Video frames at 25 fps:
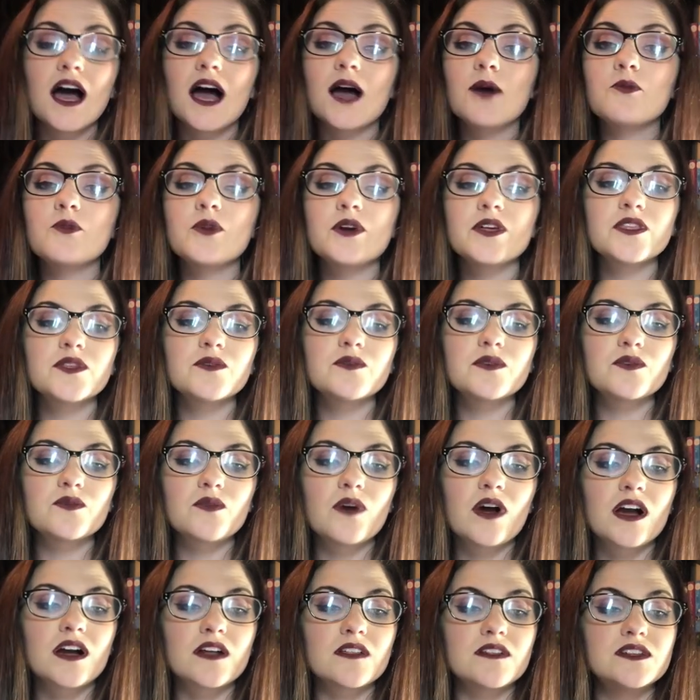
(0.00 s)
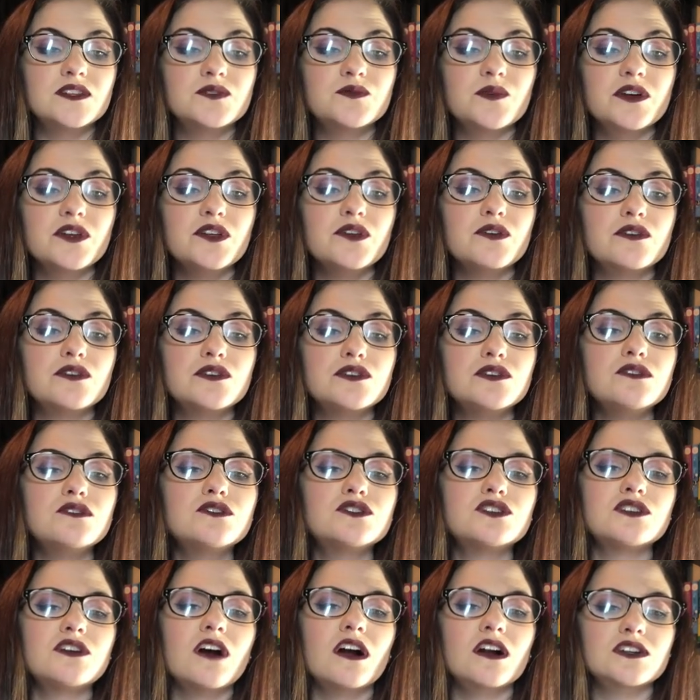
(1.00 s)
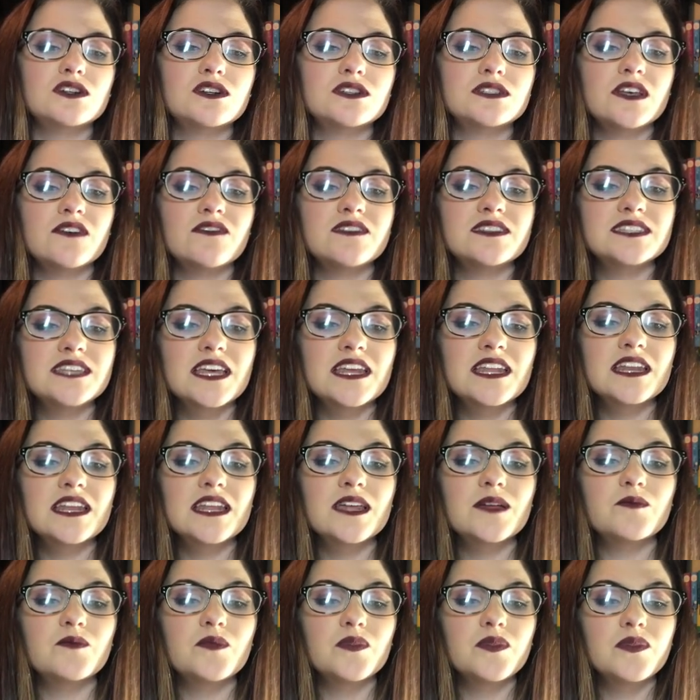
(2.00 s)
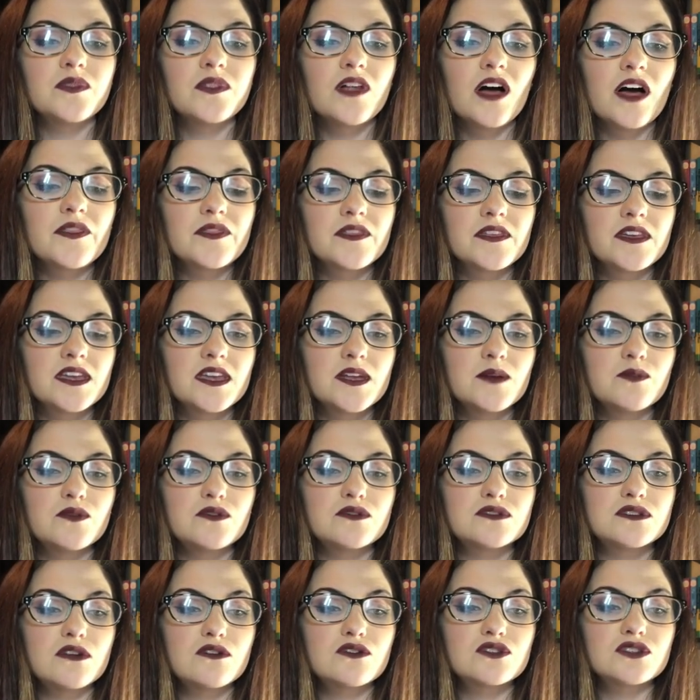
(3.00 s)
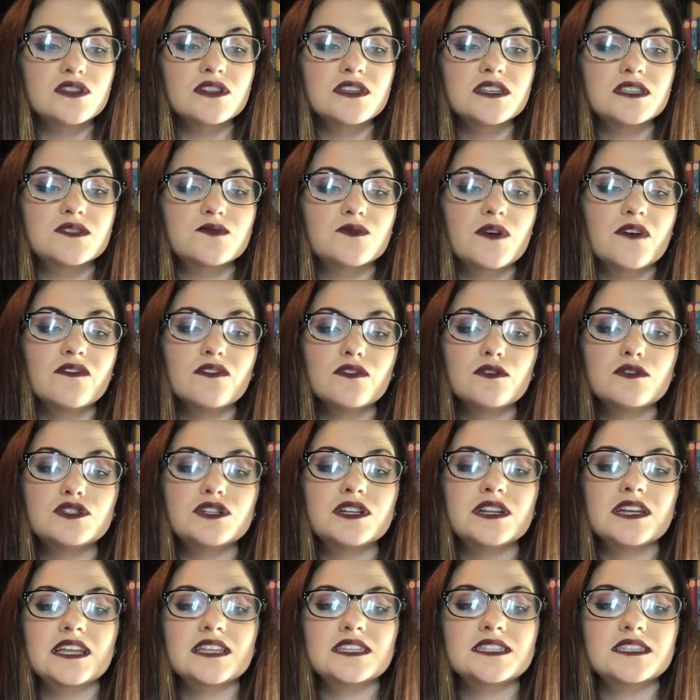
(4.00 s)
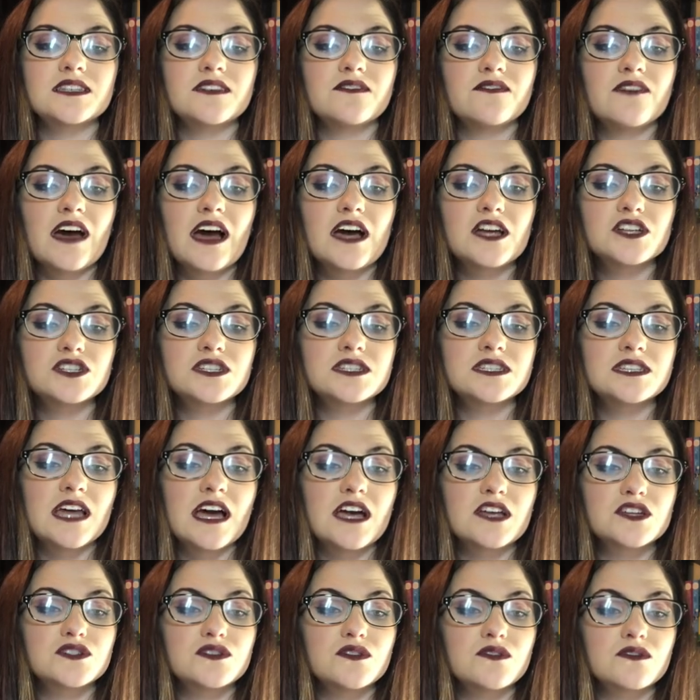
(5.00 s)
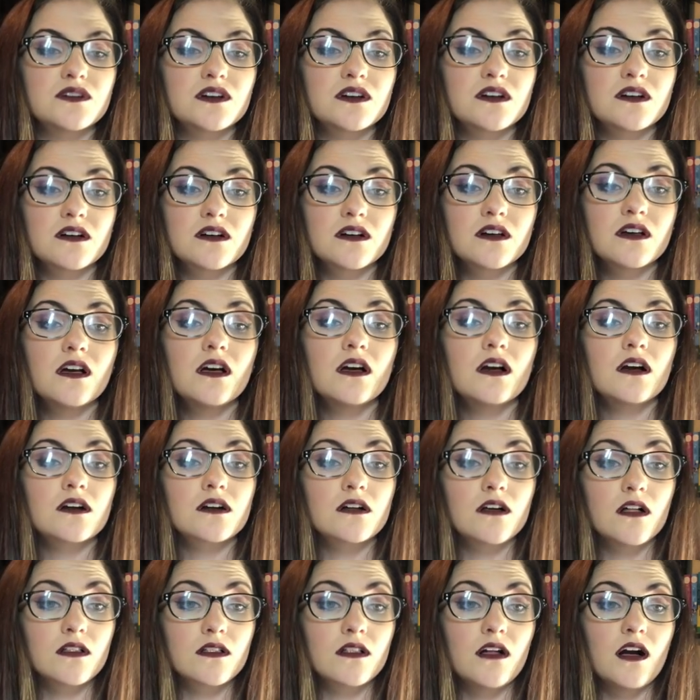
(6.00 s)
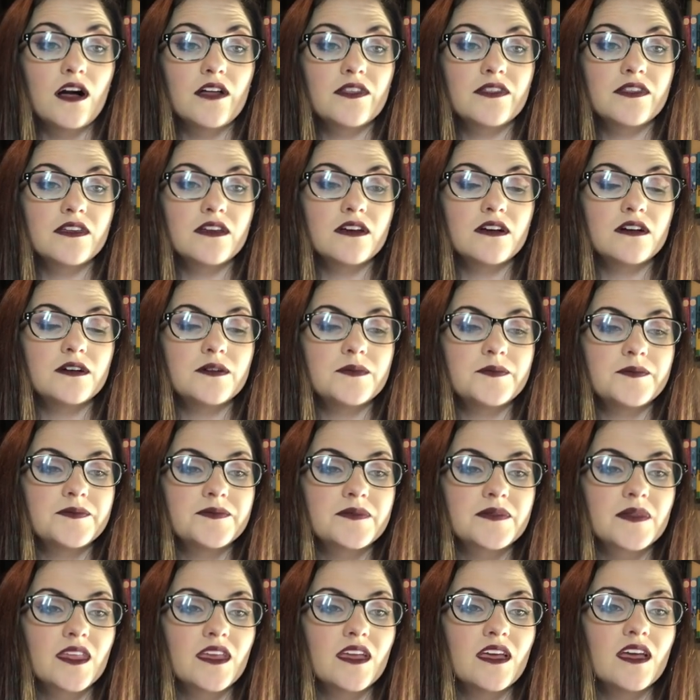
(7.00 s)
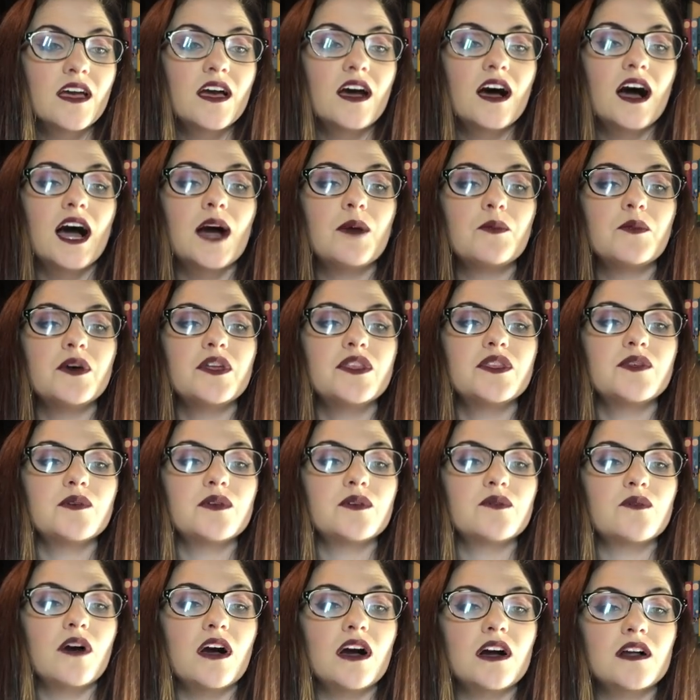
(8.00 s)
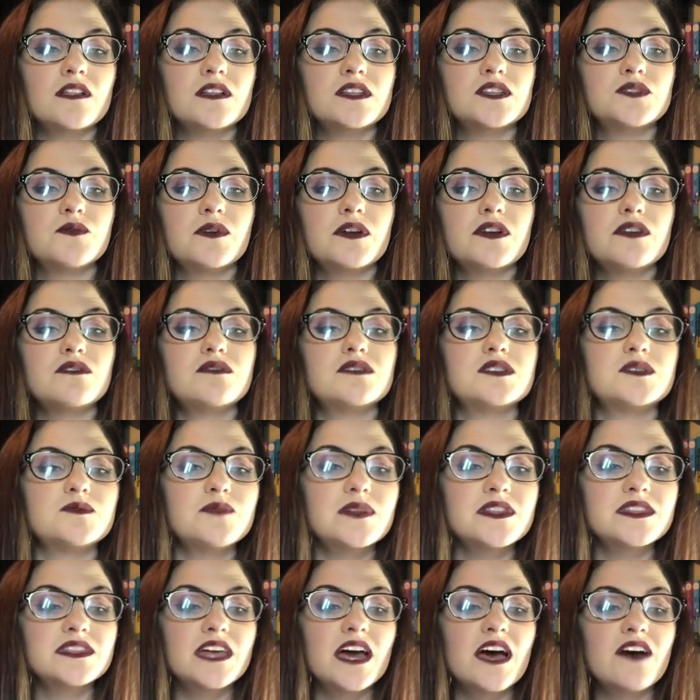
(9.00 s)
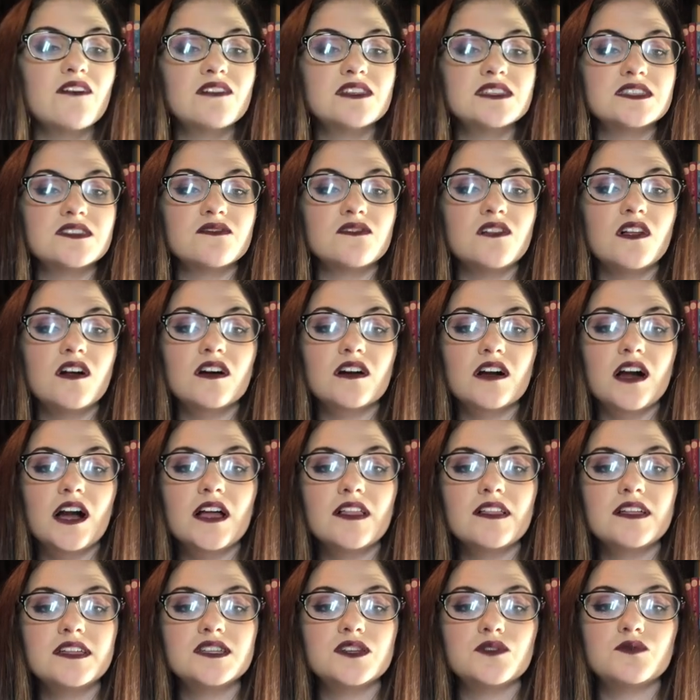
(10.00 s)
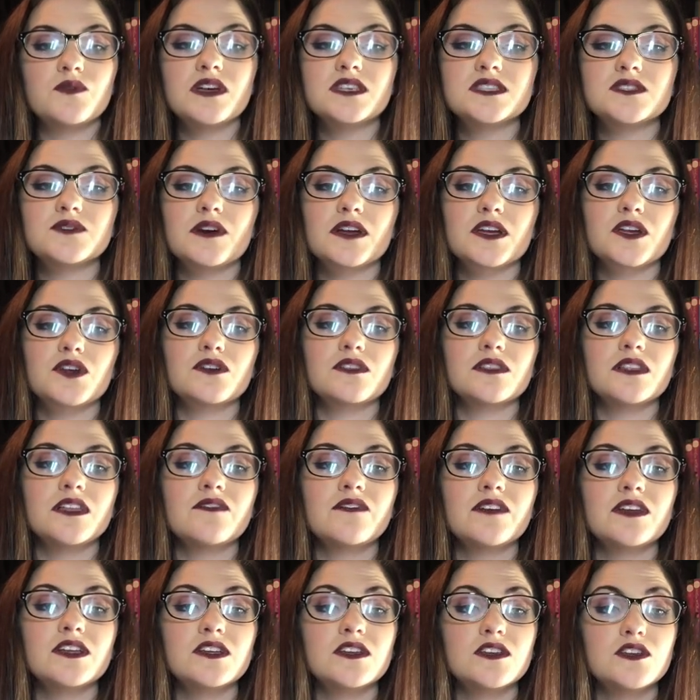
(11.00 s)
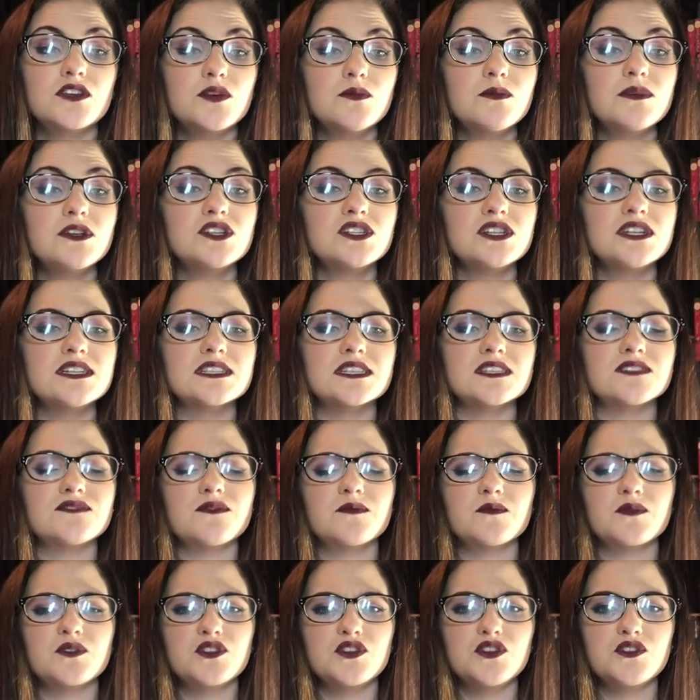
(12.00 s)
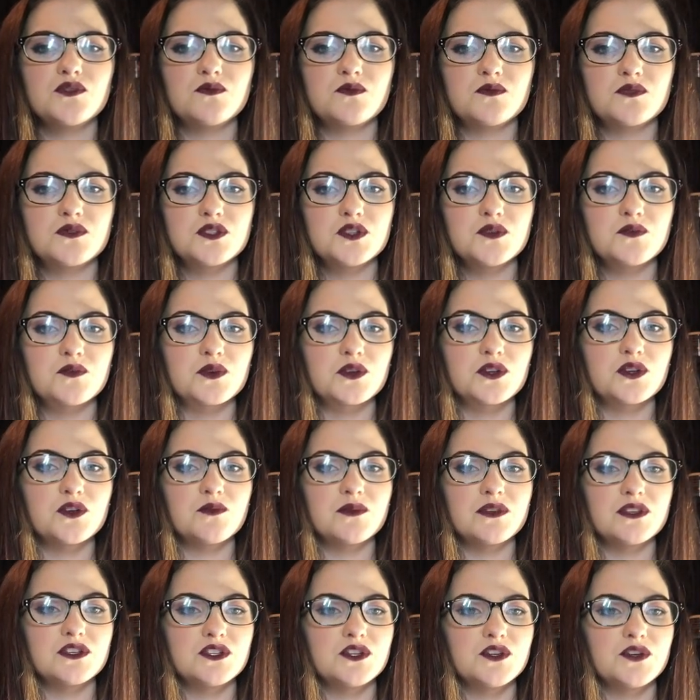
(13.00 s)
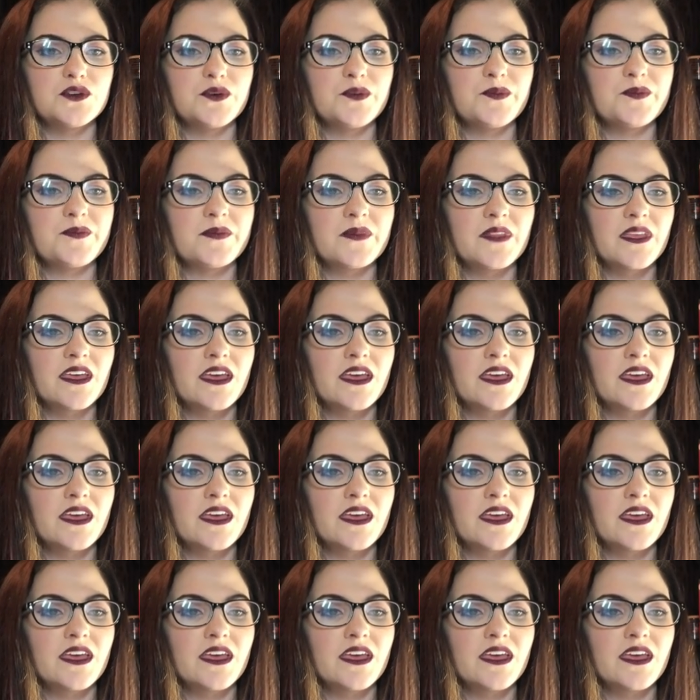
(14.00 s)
I'm with you in Rockland, where you accuse your doctors of insanity and plot the Hebrew socialist revolution against the fascist national Golgotha. I'm with you in Rockland, where you split the heavens of Long Island and resurrect your living human Jesus from the superhuman tomb.